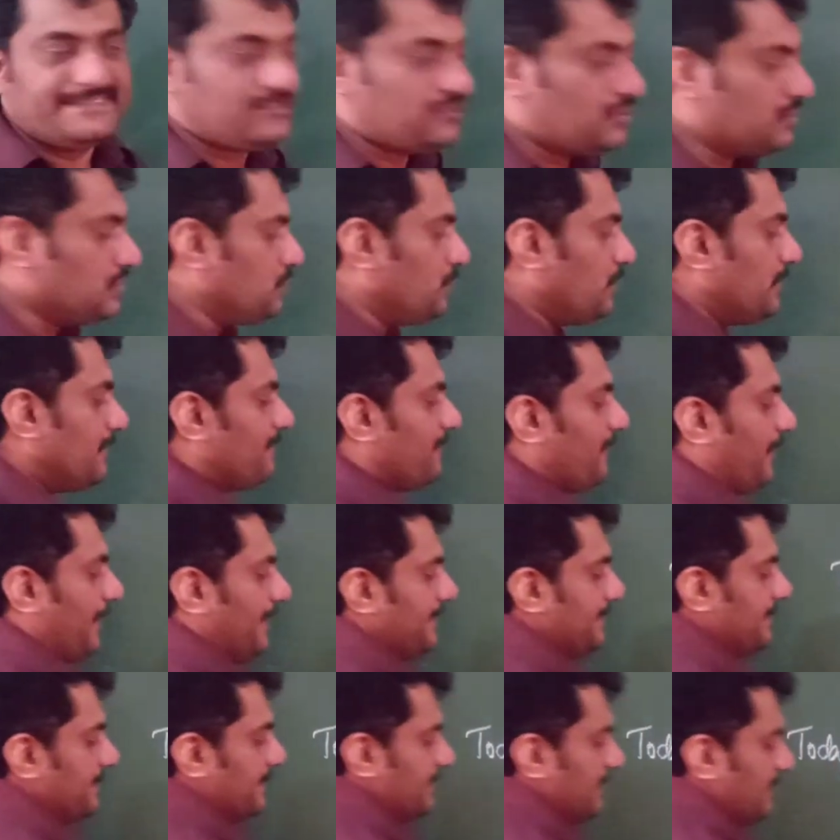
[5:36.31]
you will
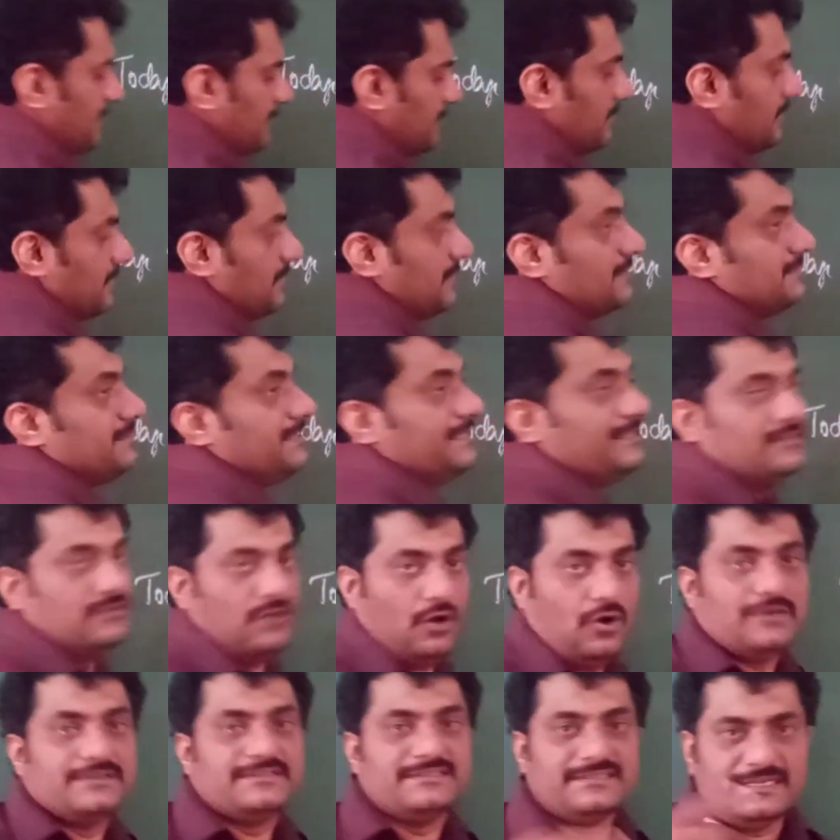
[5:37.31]
find in the
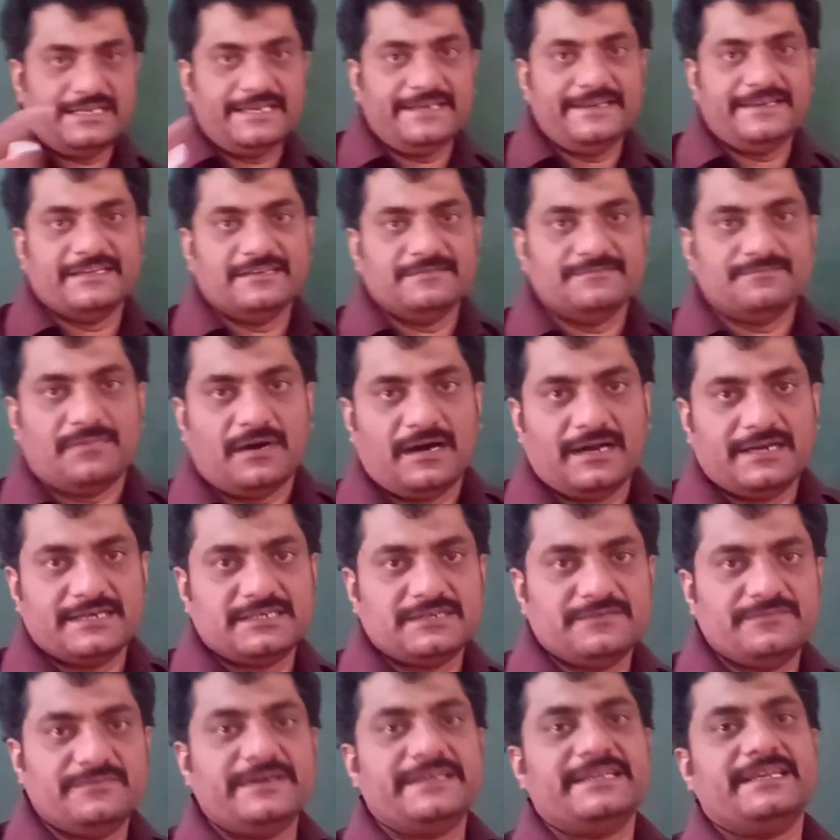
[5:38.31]
North Indian
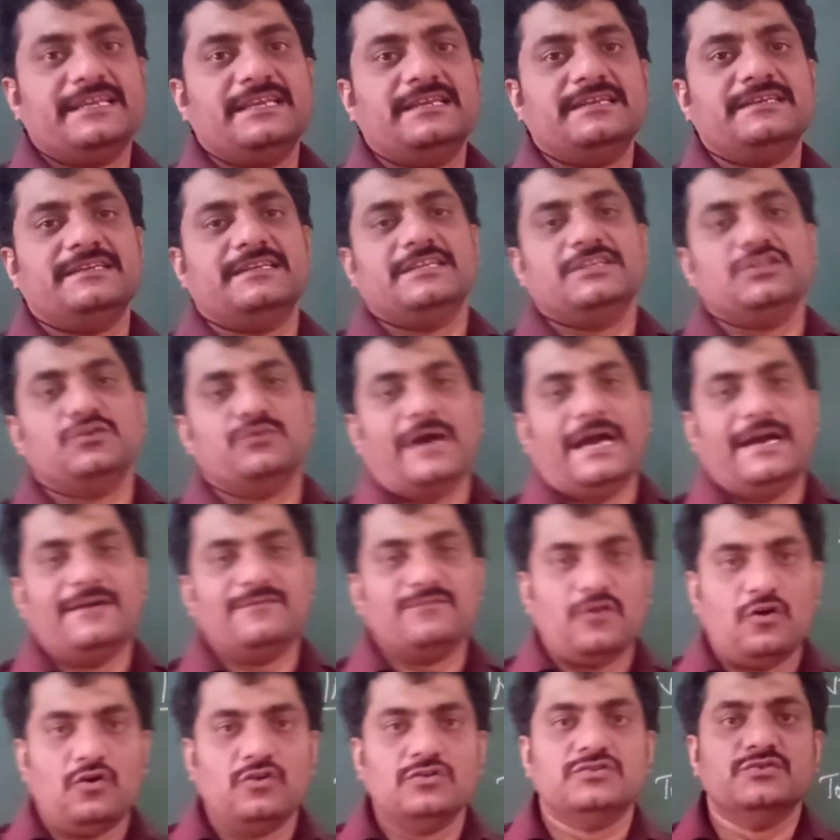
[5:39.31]
part, wherein you
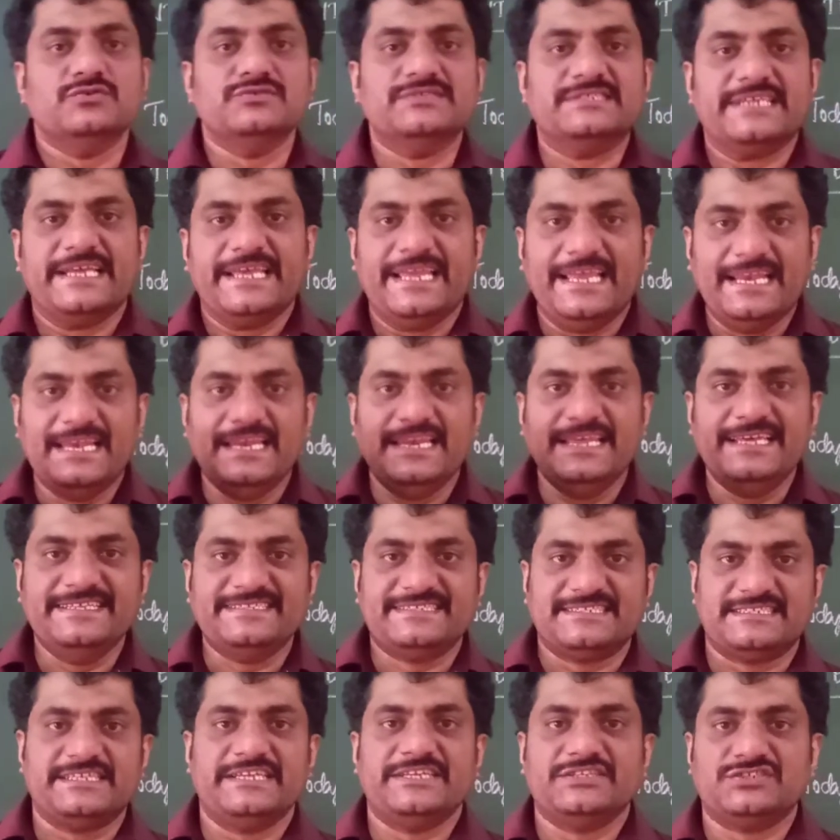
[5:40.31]
have all those hilly
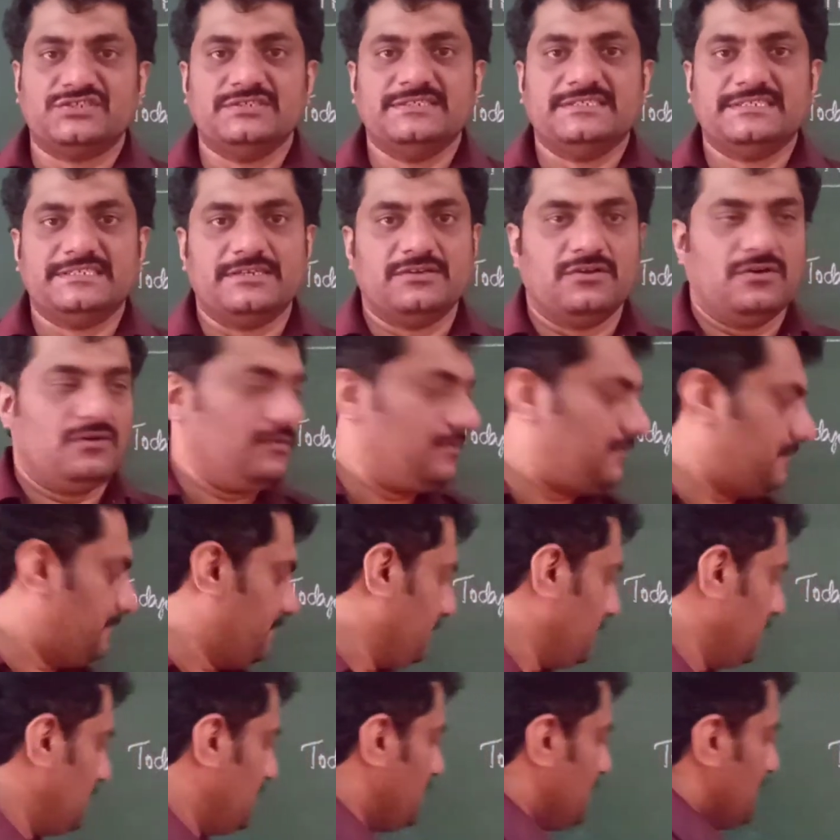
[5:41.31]
stations and
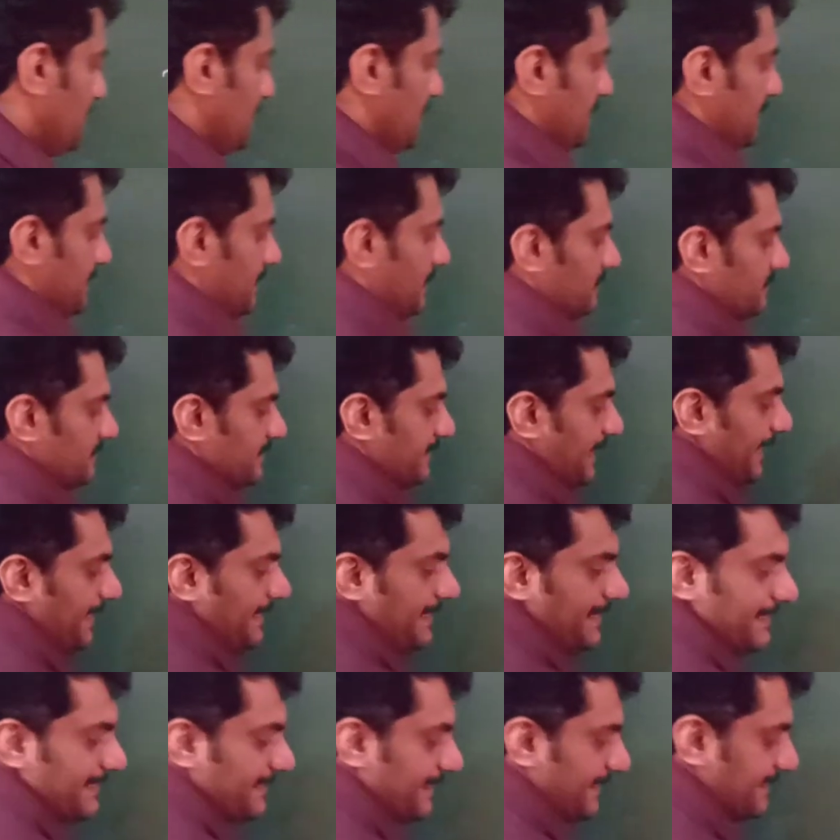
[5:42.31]
all. Now
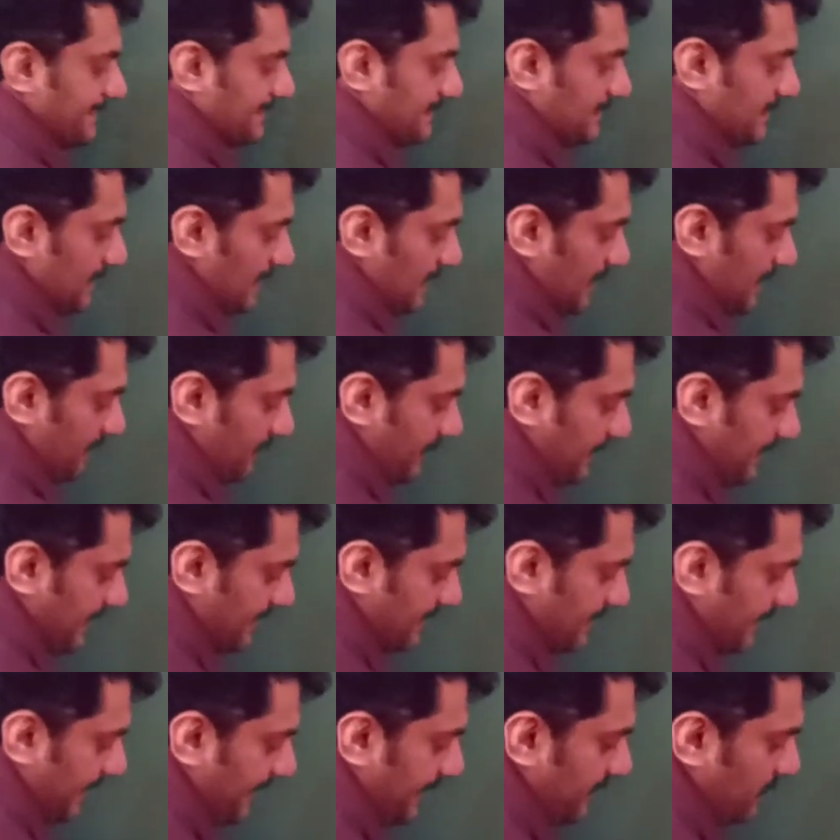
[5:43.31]
10 degrees, when
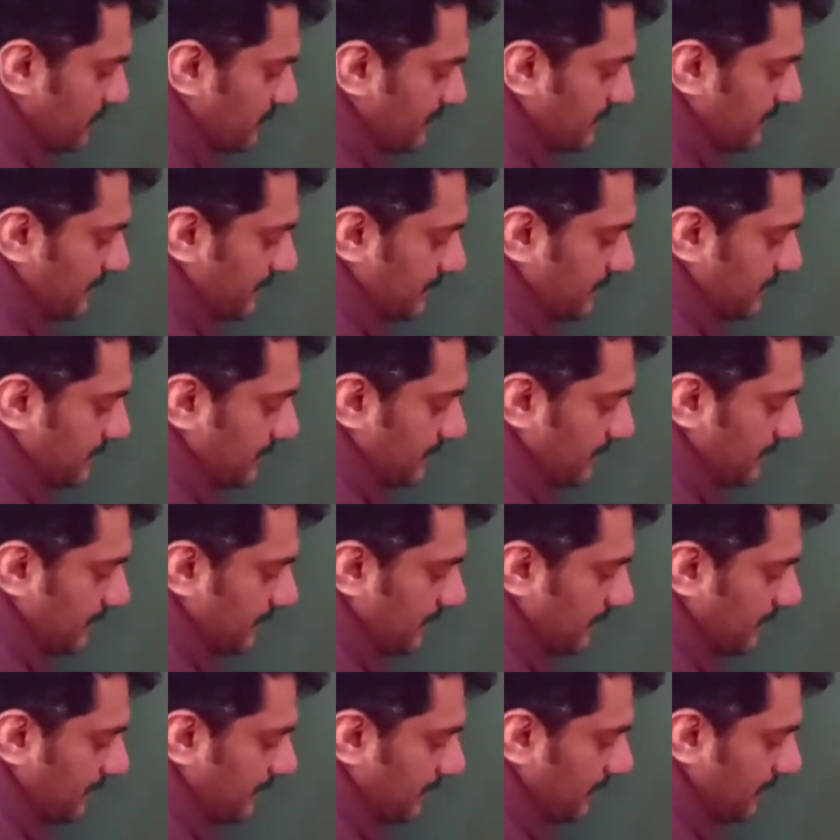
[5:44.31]
it reduces
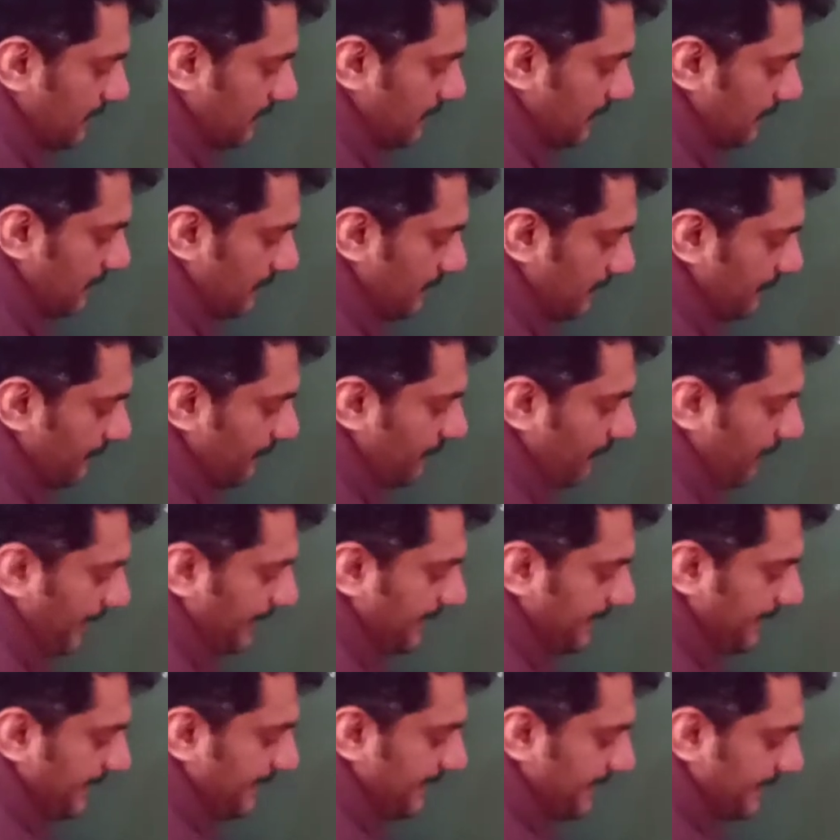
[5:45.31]

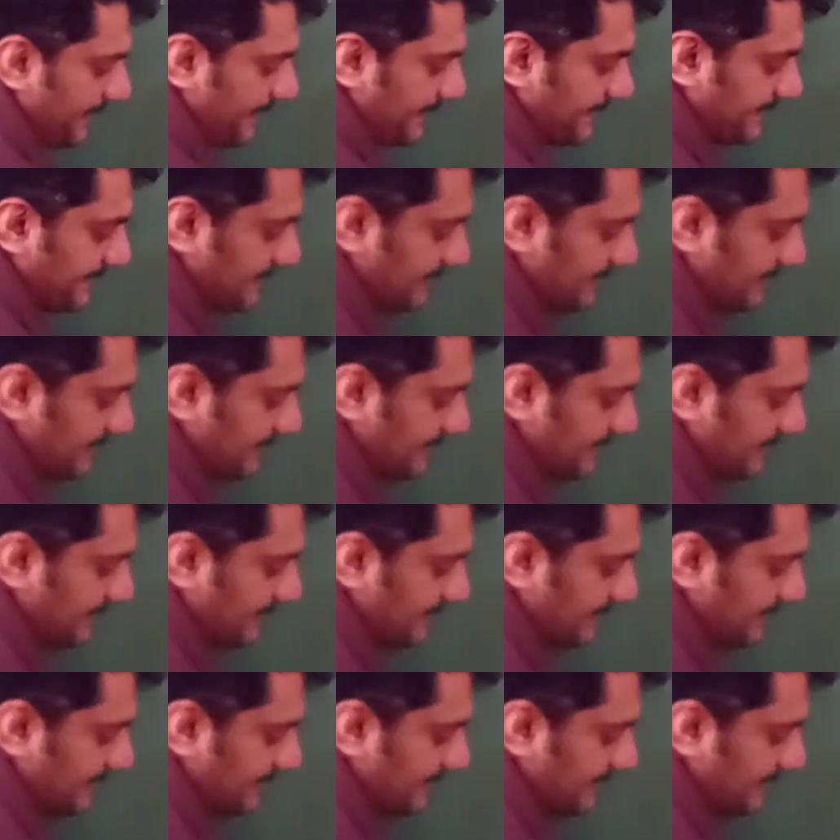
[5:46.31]
5 degrees,